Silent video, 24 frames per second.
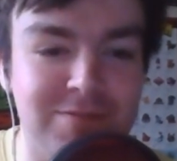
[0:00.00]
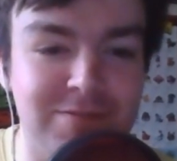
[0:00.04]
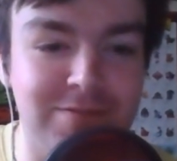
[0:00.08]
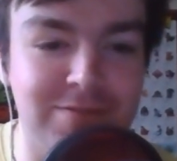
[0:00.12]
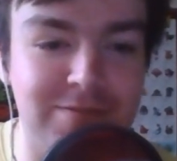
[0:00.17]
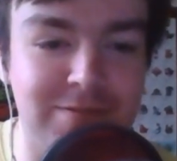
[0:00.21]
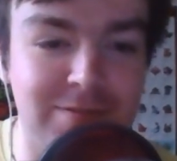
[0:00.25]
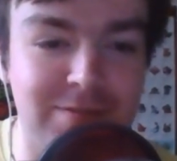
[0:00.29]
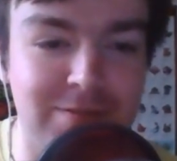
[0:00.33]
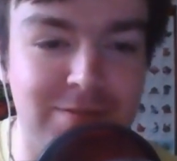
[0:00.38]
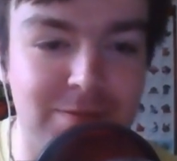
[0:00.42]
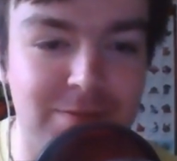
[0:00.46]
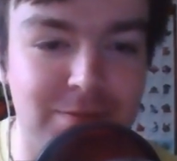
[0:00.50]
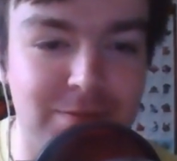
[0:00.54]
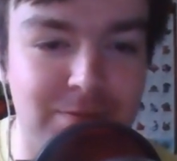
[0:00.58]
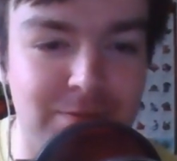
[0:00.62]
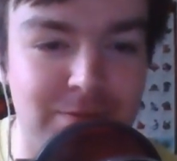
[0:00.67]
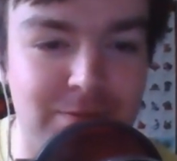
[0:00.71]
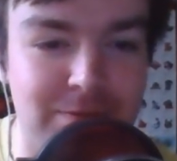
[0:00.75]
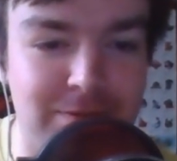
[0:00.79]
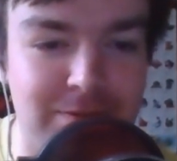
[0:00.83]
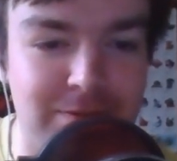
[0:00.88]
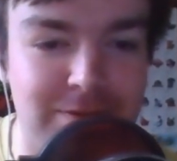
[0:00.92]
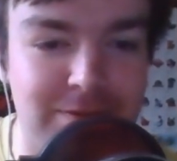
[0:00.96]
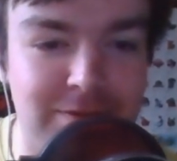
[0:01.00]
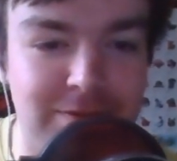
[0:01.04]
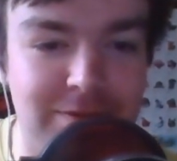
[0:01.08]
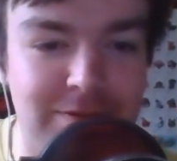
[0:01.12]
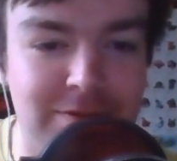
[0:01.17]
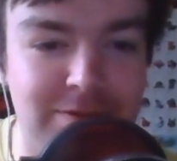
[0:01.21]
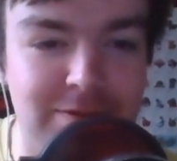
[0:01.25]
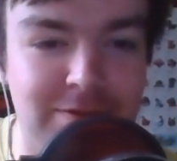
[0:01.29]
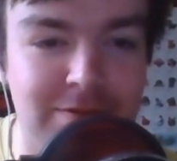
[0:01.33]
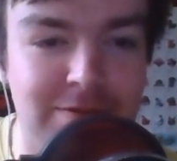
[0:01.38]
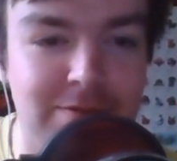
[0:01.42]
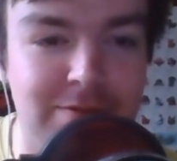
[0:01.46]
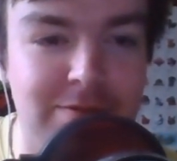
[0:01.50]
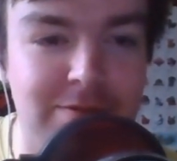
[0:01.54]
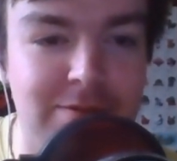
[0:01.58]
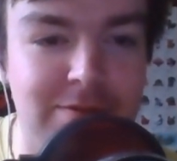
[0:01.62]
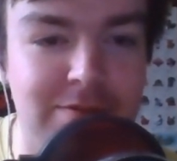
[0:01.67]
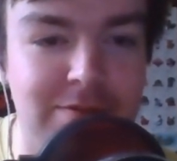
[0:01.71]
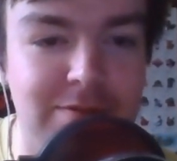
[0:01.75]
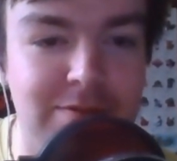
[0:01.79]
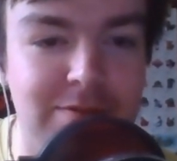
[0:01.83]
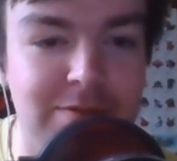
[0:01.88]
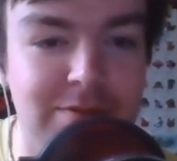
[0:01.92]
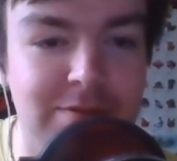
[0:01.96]

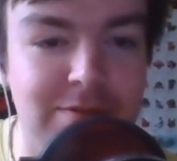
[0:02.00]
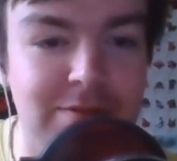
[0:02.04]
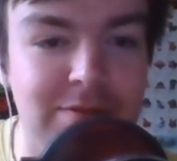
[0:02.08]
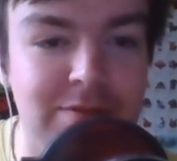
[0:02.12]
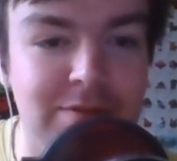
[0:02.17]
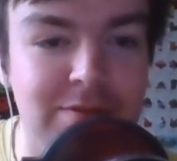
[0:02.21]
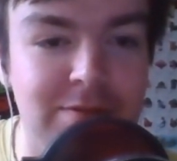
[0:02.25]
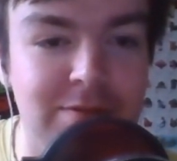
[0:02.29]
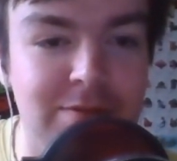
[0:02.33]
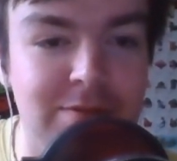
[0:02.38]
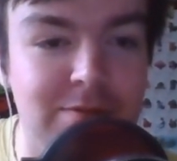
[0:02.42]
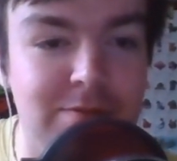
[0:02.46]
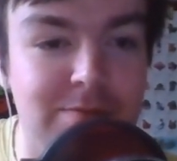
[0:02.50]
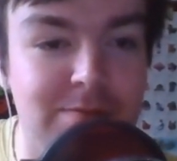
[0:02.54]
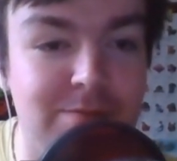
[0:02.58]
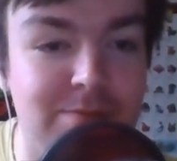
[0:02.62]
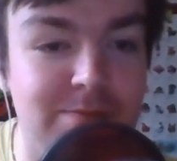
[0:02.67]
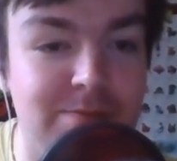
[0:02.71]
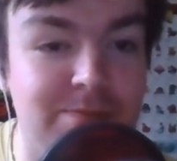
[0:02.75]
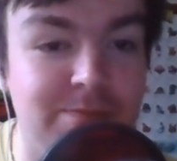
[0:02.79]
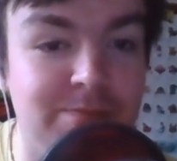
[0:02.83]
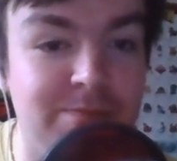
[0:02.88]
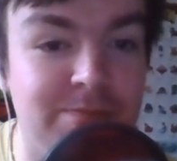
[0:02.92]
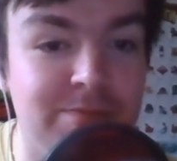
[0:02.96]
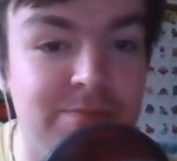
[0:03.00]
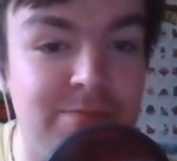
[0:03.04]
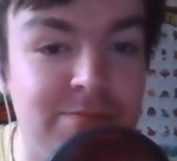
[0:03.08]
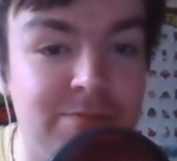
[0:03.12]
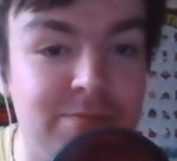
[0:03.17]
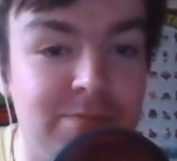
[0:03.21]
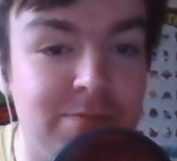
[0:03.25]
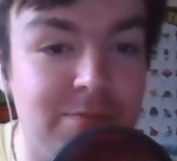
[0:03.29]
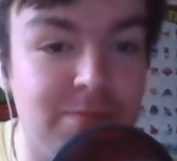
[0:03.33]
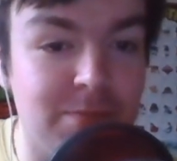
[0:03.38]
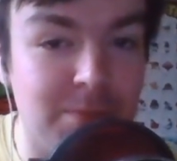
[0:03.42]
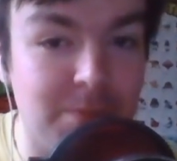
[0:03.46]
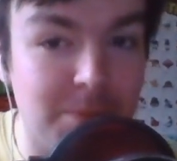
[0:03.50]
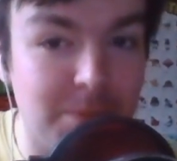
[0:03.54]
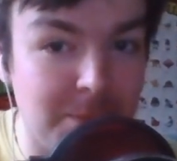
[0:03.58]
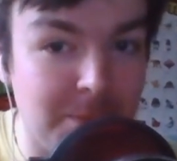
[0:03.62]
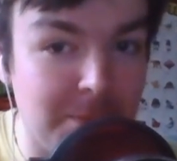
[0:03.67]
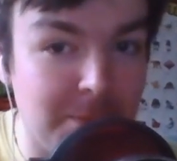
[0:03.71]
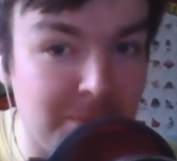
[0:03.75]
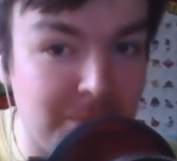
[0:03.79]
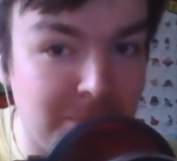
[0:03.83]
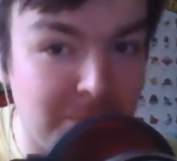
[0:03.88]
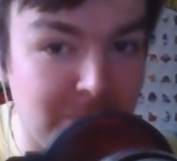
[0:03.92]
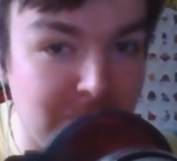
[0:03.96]

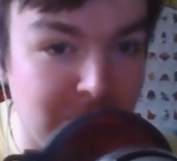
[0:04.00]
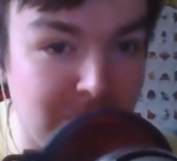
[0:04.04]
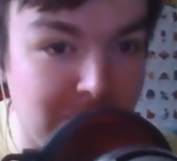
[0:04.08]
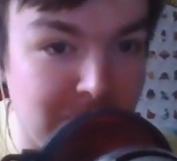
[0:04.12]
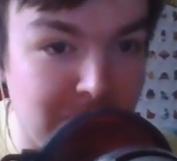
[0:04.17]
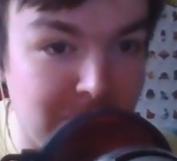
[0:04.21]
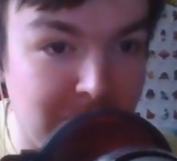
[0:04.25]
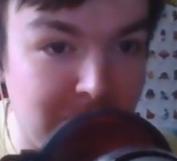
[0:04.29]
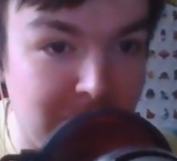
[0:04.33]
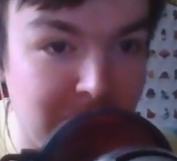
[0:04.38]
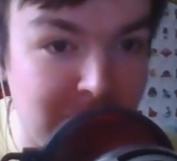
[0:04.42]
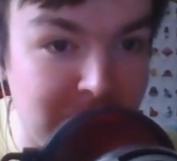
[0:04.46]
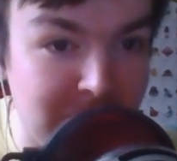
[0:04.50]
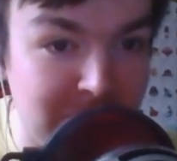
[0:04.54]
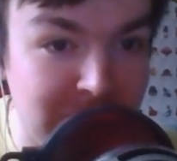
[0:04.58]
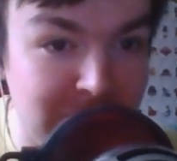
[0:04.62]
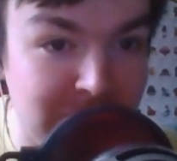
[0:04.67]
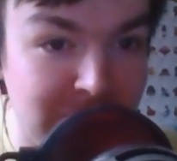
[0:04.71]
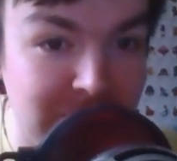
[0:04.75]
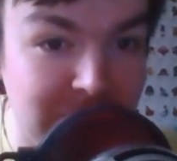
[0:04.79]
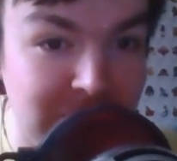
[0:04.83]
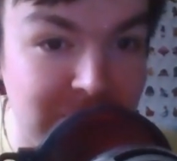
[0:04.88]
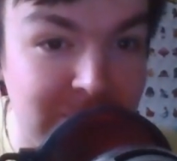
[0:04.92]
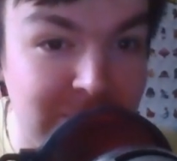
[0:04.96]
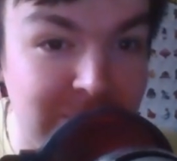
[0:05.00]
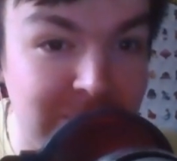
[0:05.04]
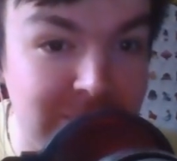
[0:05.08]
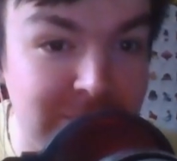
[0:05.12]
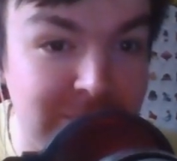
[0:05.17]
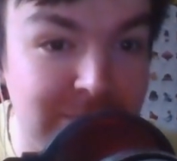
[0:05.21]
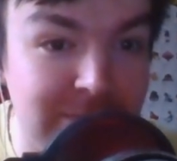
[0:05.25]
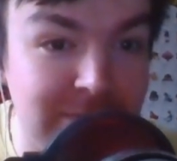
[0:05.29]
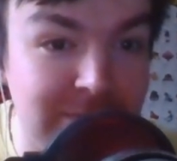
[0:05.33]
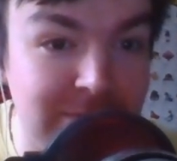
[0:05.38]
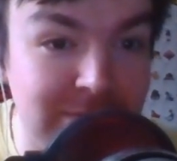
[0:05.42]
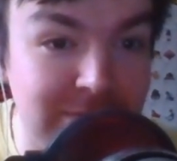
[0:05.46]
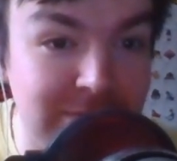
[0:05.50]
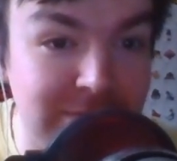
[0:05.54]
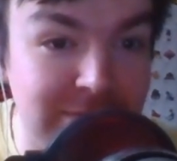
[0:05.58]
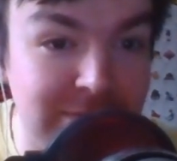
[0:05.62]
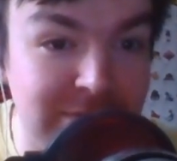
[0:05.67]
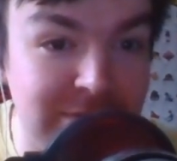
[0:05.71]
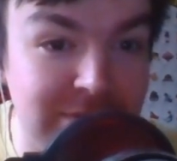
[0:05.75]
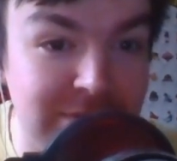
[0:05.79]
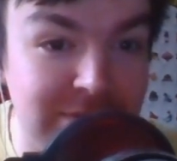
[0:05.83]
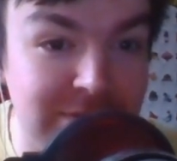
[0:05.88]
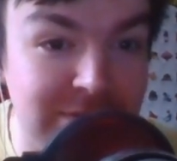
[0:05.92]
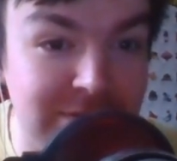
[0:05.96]

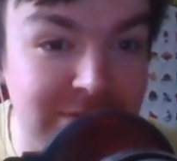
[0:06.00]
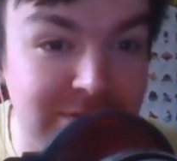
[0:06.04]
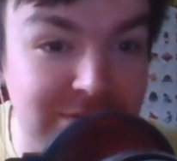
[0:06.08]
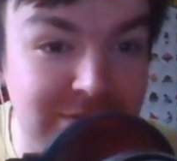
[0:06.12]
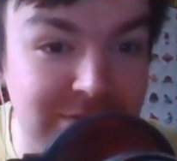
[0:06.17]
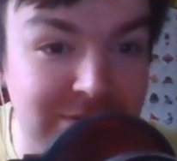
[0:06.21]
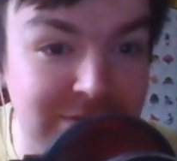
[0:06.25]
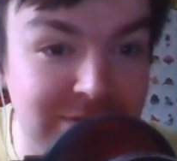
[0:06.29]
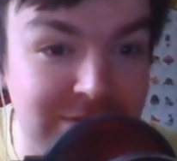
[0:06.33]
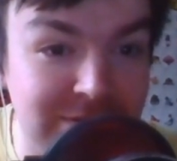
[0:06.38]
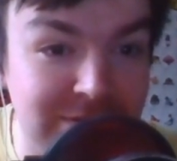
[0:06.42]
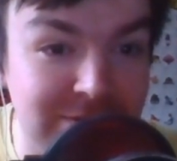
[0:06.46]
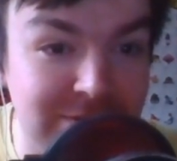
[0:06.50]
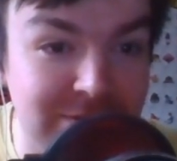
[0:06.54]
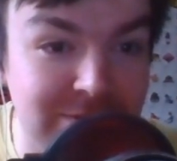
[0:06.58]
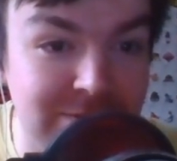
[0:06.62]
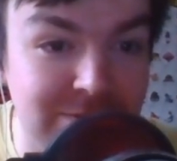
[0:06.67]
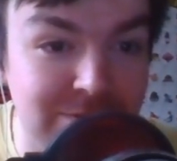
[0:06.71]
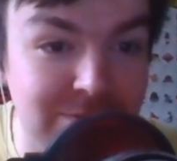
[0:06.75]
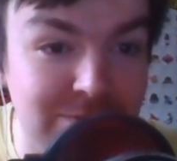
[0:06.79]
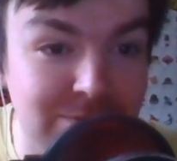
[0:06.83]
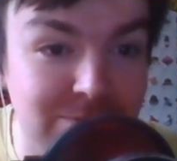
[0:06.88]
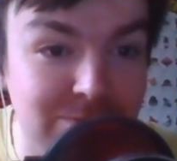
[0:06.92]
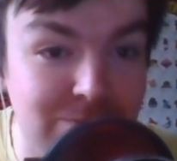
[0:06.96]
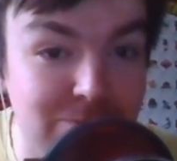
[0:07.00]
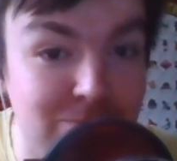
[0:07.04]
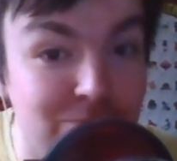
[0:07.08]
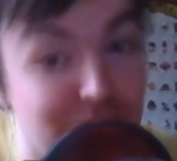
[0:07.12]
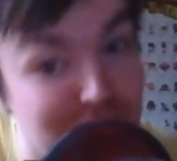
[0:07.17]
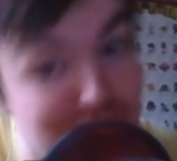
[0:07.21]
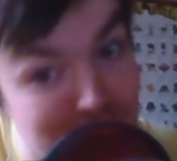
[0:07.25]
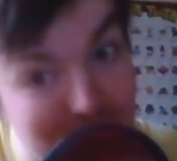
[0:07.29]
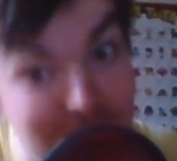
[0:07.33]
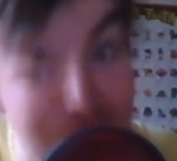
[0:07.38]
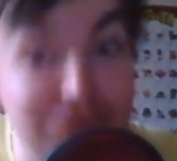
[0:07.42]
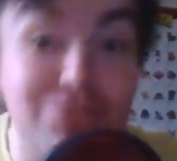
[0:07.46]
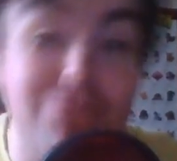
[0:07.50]
No one is speaking in this clip.